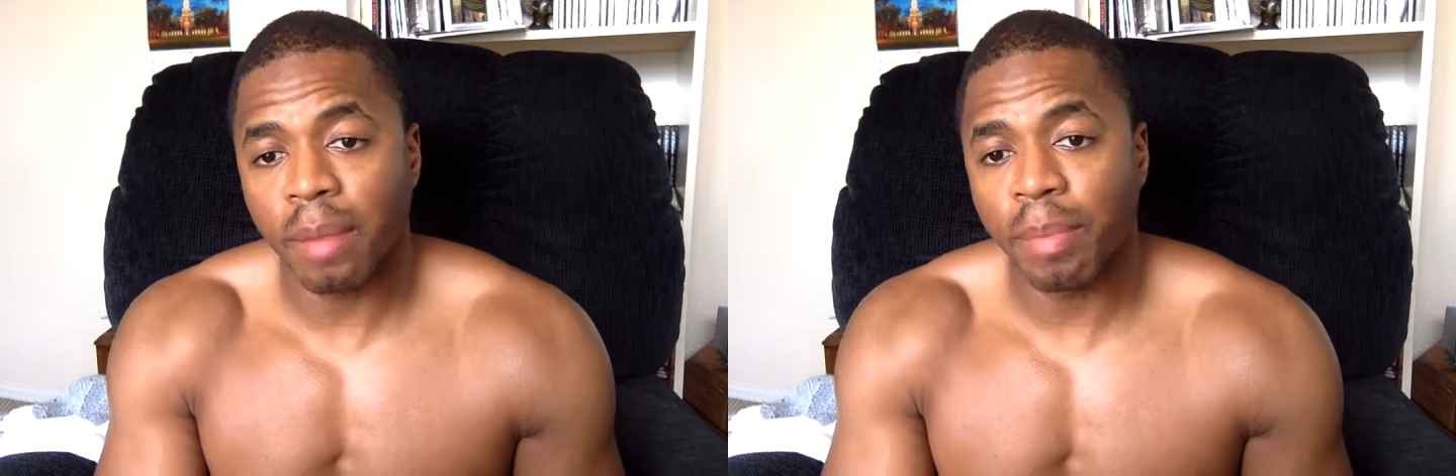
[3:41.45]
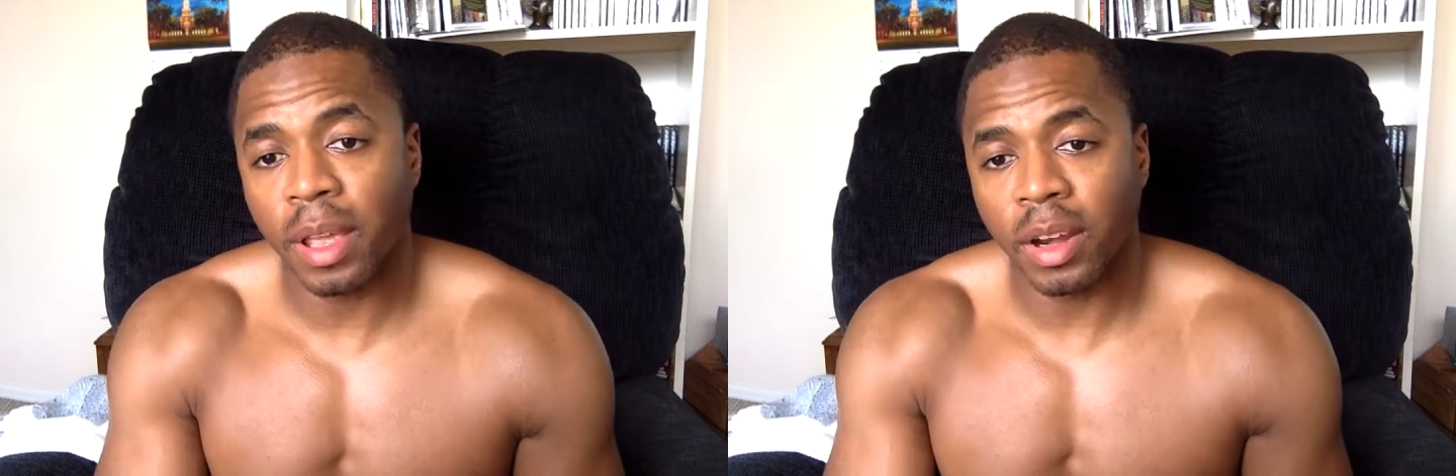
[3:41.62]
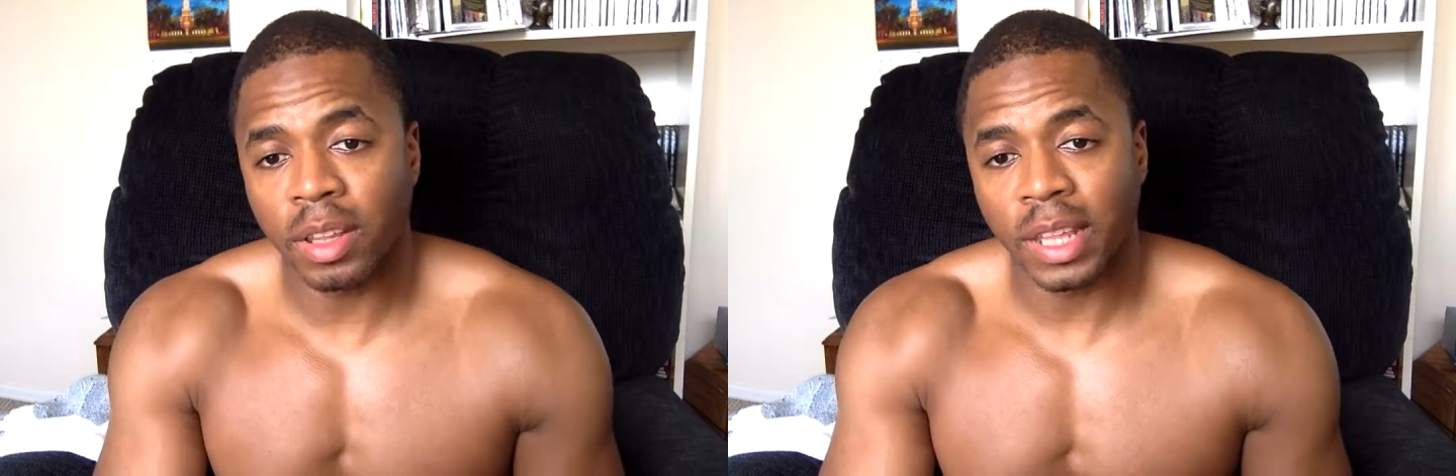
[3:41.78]
of
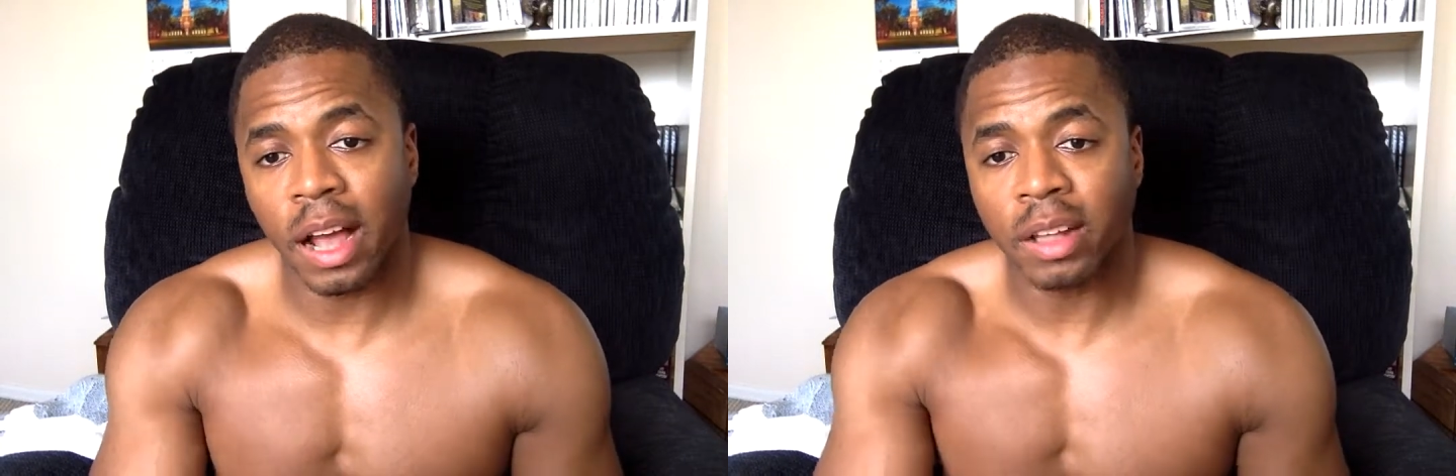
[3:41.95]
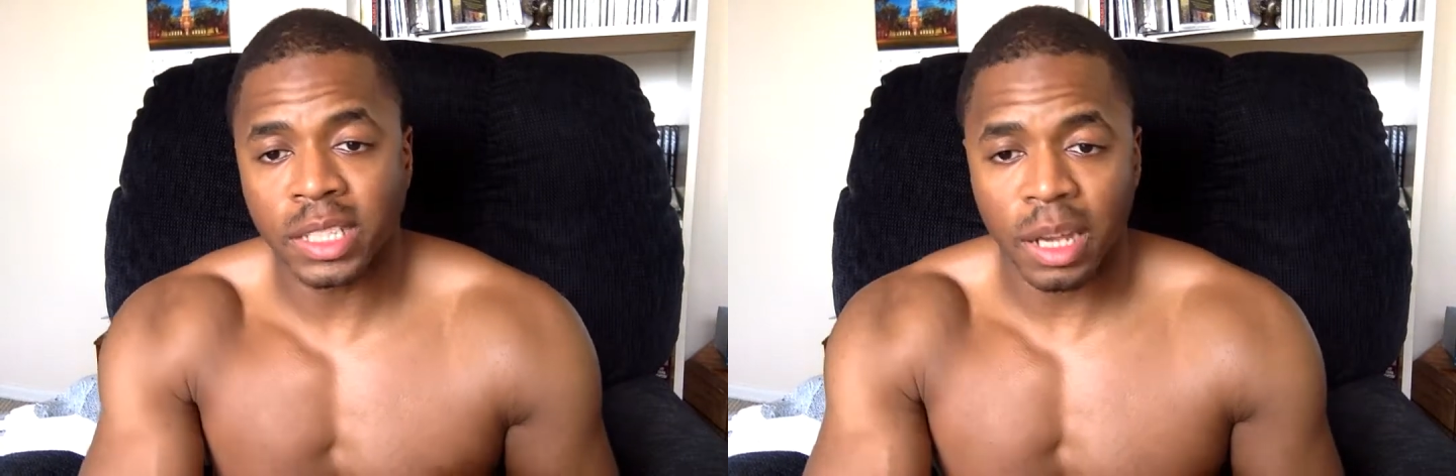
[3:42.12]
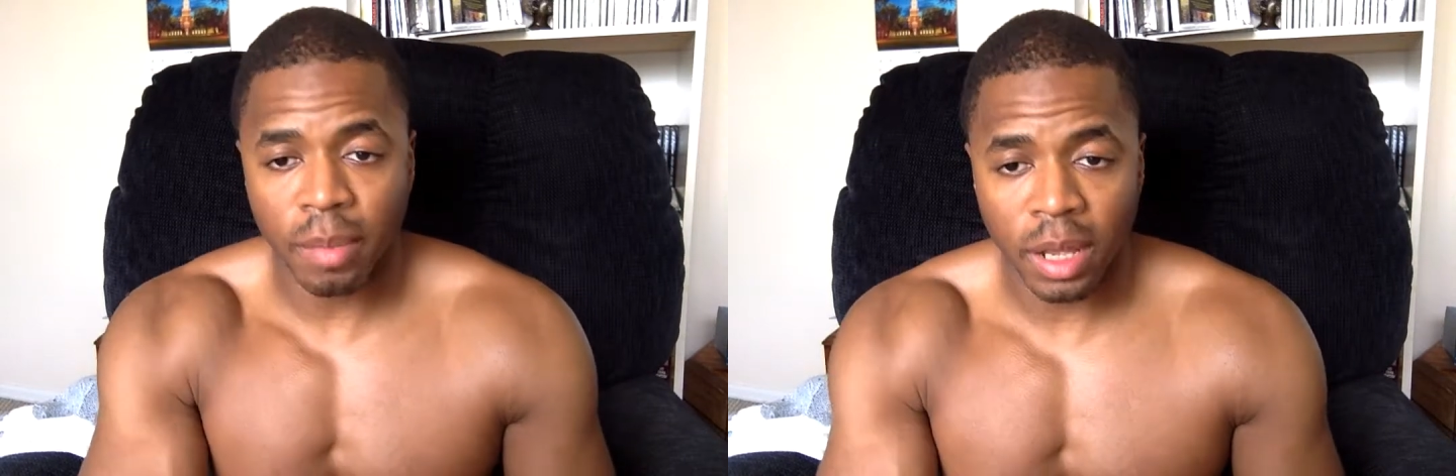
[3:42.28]
pain on the
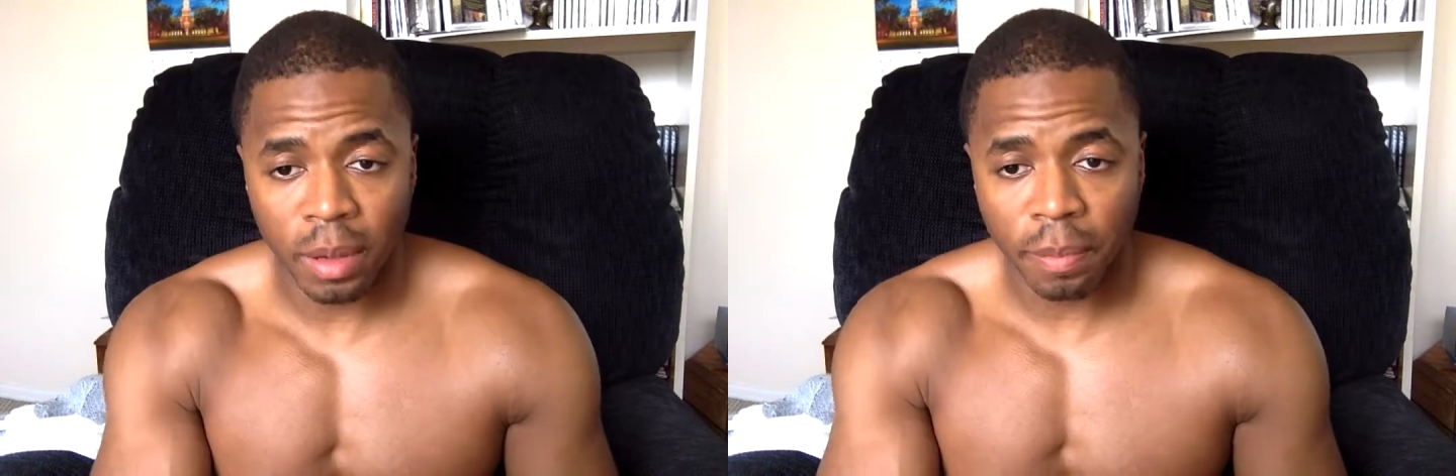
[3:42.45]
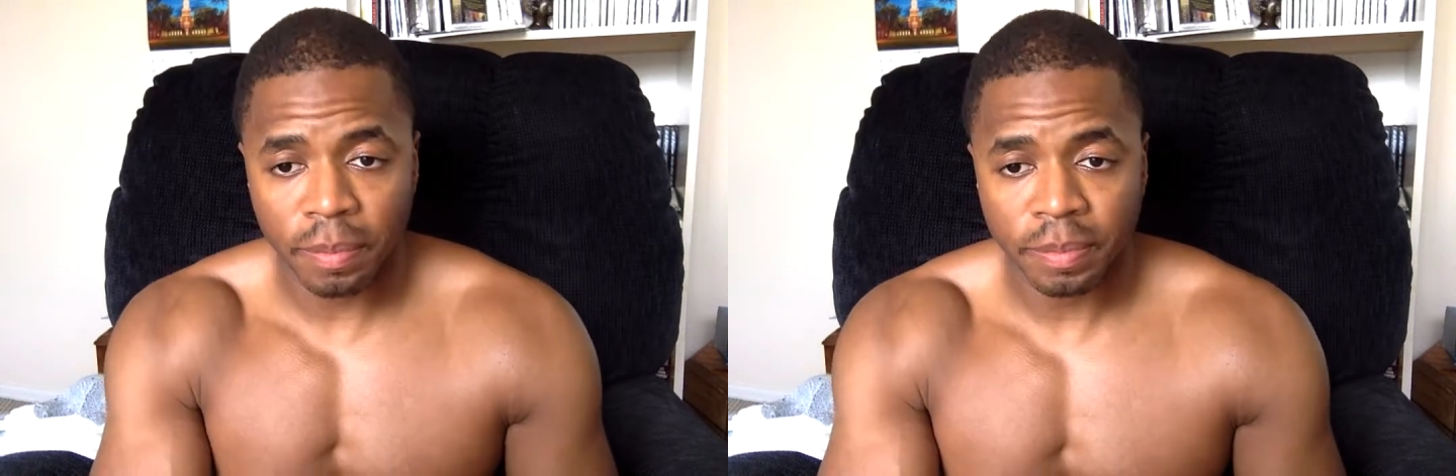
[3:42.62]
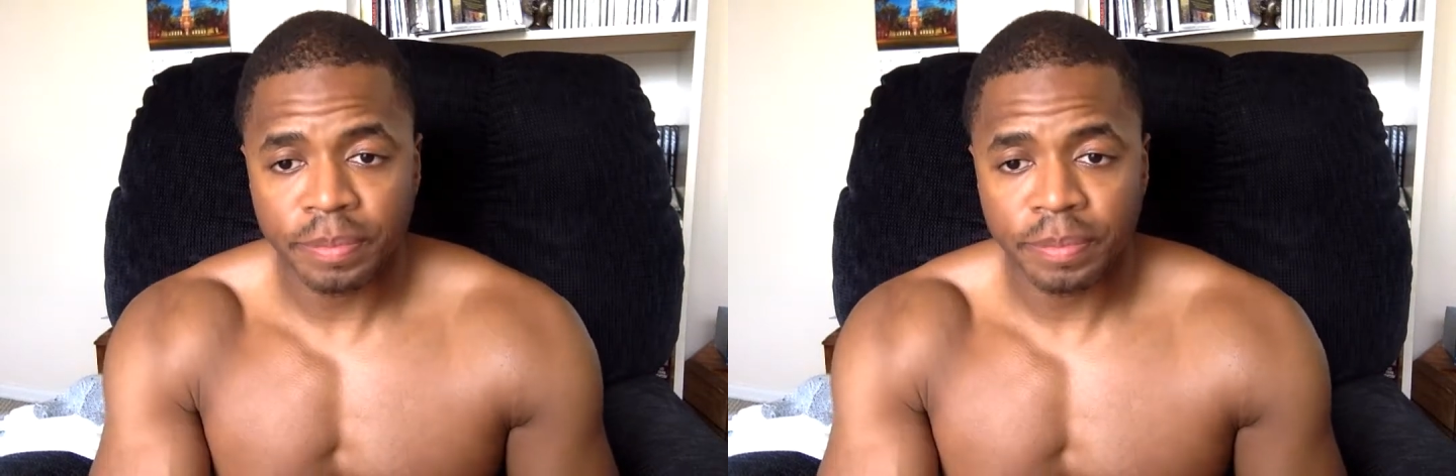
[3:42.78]
outside of my hip,